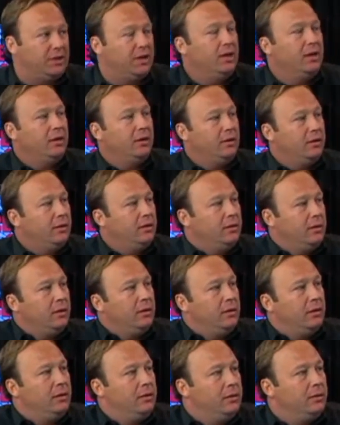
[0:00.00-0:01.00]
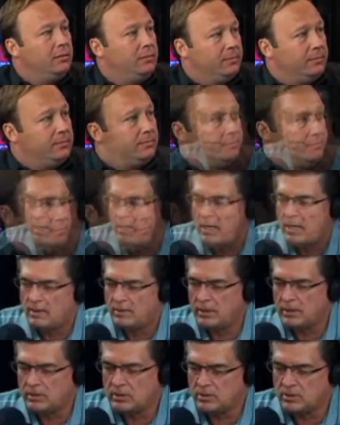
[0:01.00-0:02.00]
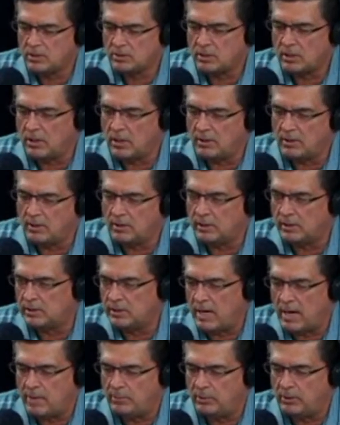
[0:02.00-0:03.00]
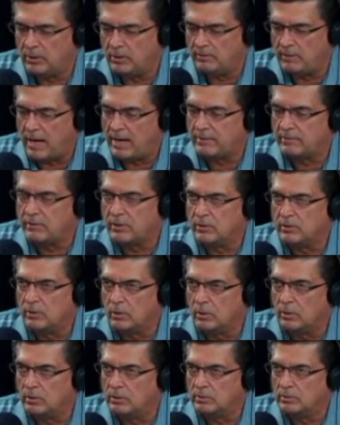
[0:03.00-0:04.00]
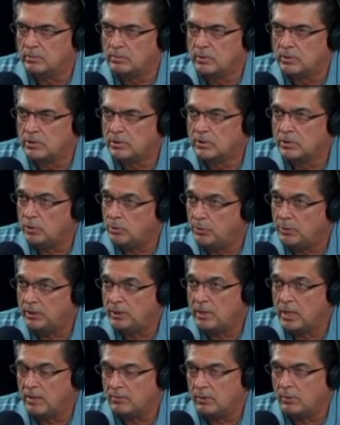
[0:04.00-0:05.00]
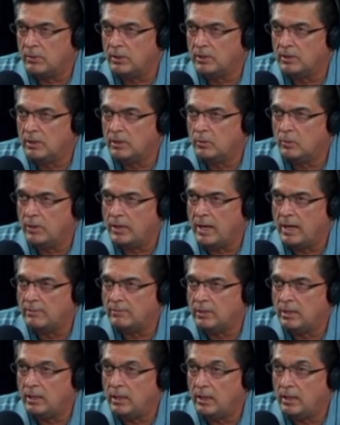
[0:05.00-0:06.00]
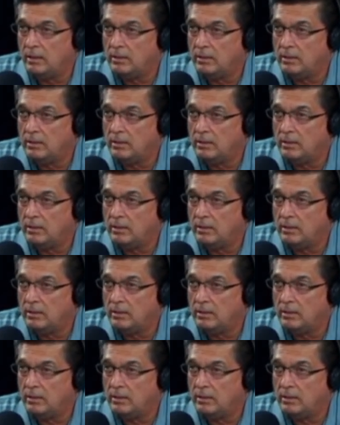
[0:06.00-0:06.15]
Oh, okay. See, well, this is just another example of out-of-control, stupid government that we have today.